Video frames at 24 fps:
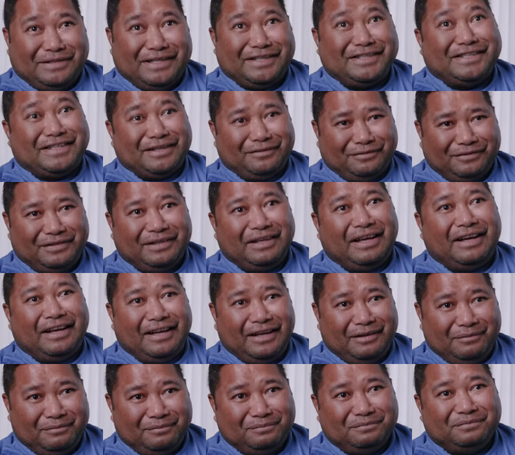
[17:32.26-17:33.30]
yes,
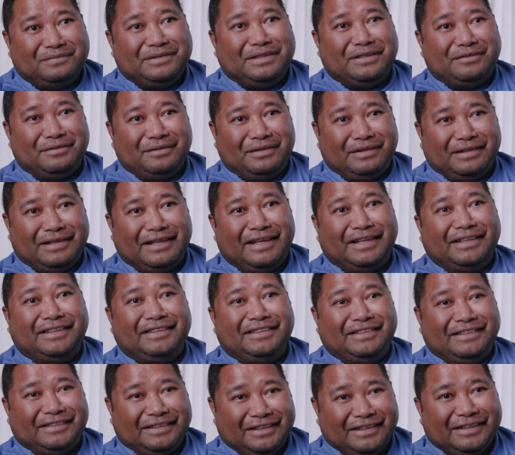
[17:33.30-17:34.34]
I'm giving like
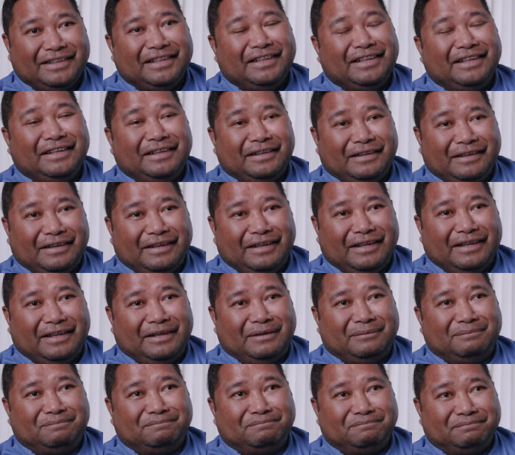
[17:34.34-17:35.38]

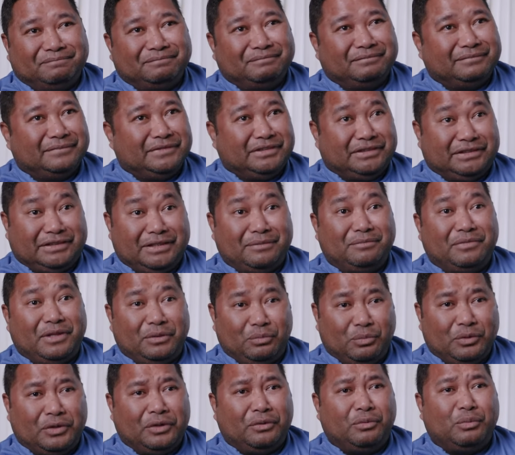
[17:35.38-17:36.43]

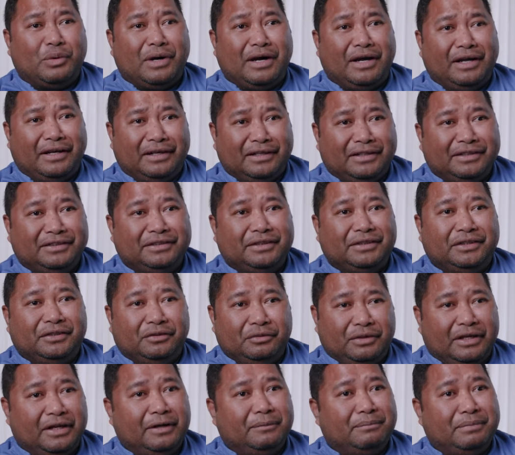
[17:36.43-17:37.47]
something worthwhile, you know,
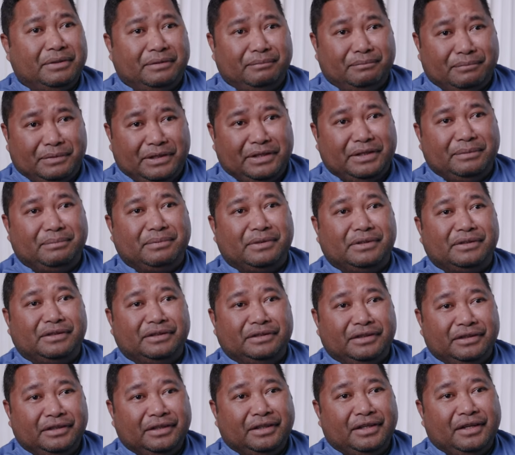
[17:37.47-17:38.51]
helping people
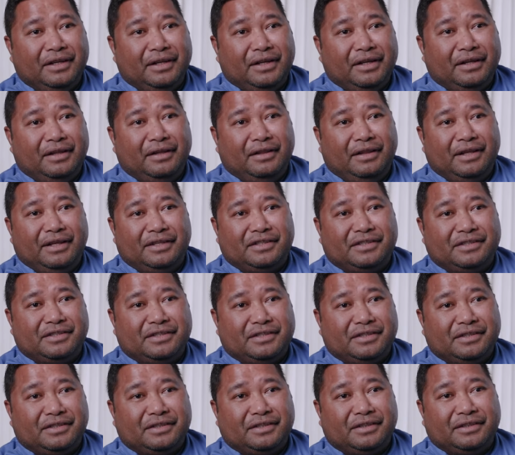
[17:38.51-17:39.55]

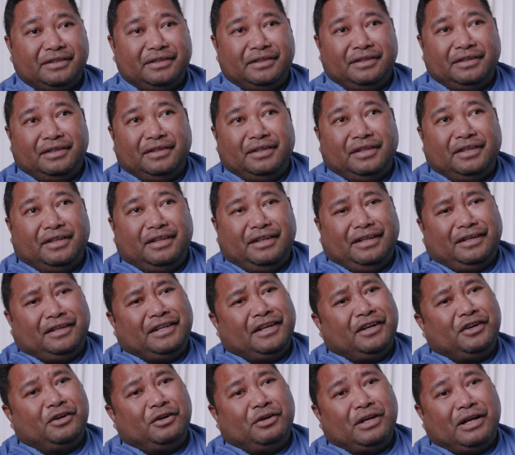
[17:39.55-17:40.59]
that
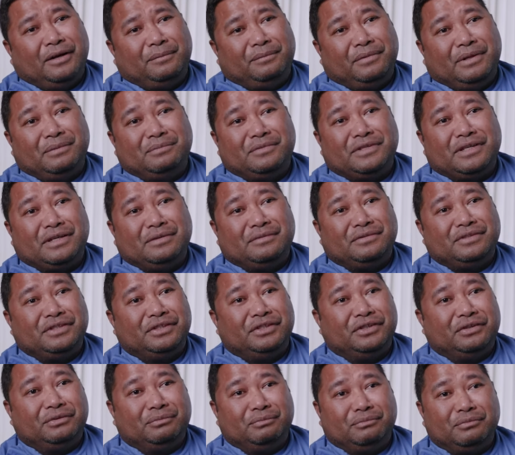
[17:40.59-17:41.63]
cannot help themselves. You
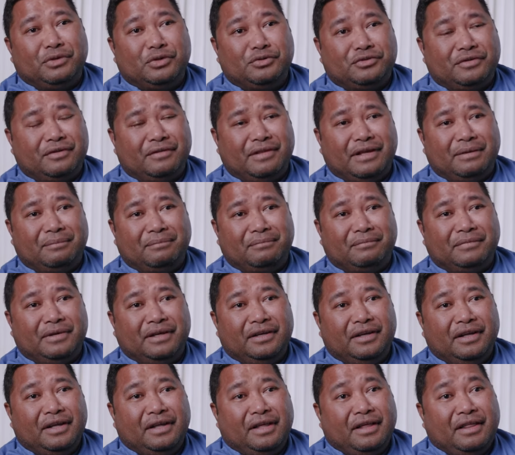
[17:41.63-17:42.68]
know, most of them,
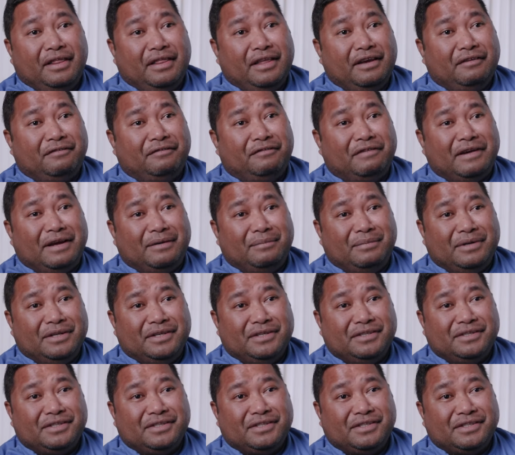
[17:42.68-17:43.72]
their
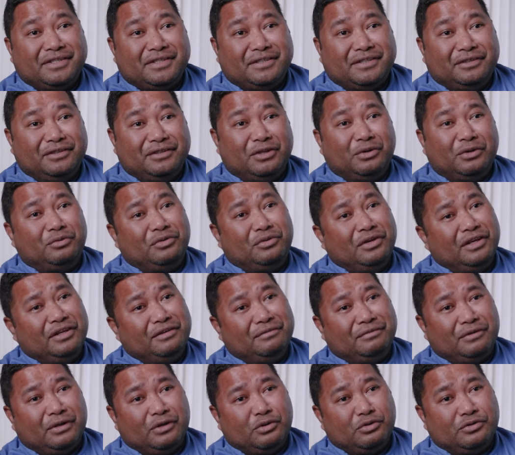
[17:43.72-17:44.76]
families don't
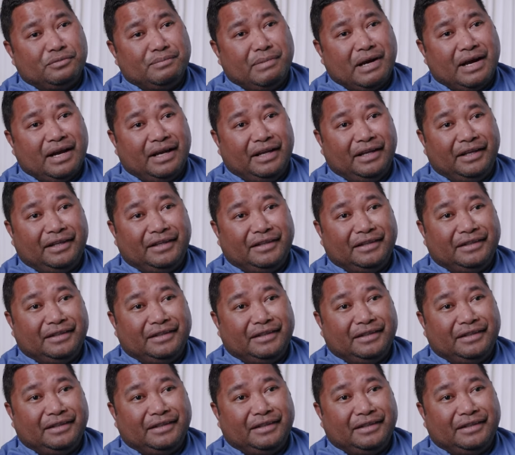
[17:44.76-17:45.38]
live close by.